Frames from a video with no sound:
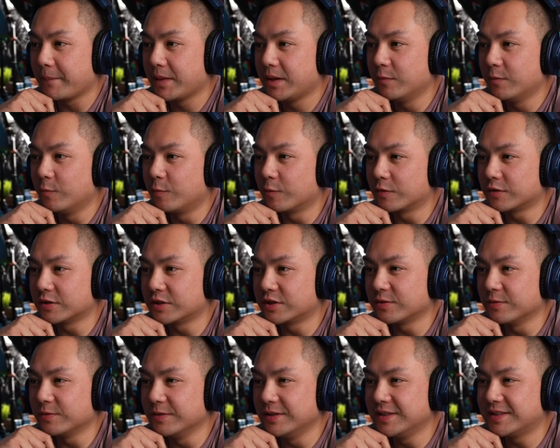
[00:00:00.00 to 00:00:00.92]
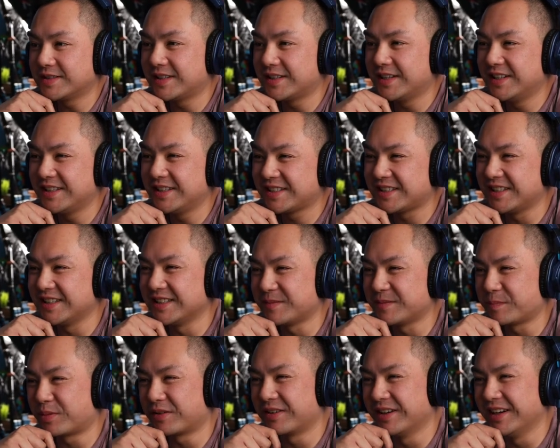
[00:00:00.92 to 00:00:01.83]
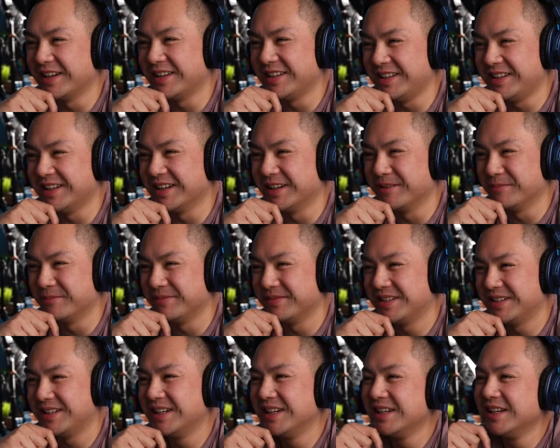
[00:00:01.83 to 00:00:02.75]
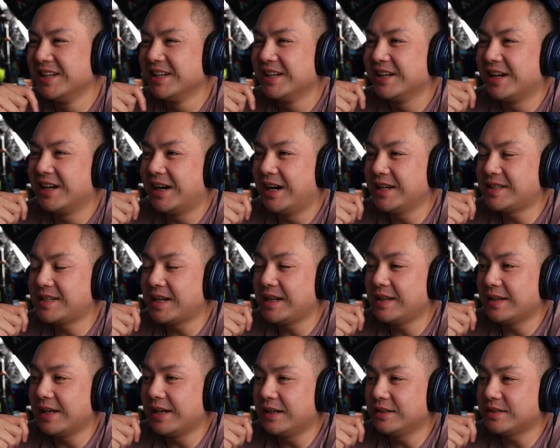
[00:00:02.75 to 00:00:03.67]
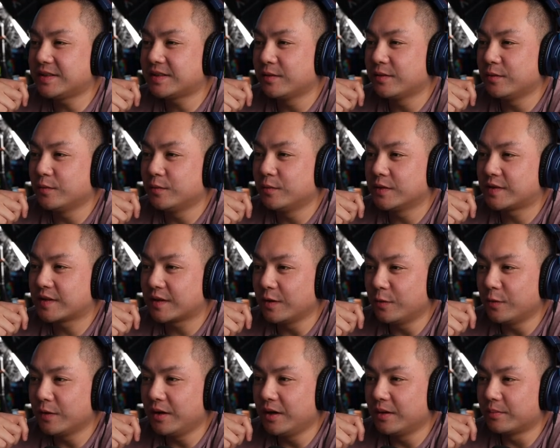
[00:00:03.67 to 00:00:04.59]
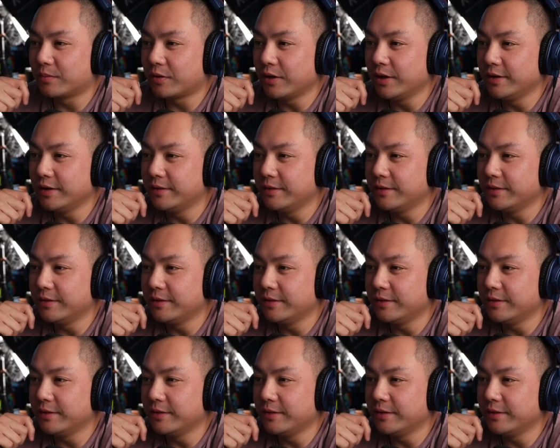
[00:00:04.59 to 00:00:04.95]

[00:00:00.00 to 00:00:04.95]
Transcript: Word choice, says Brent. Yep. Hi, Titan in the house. What's going on, Brandon?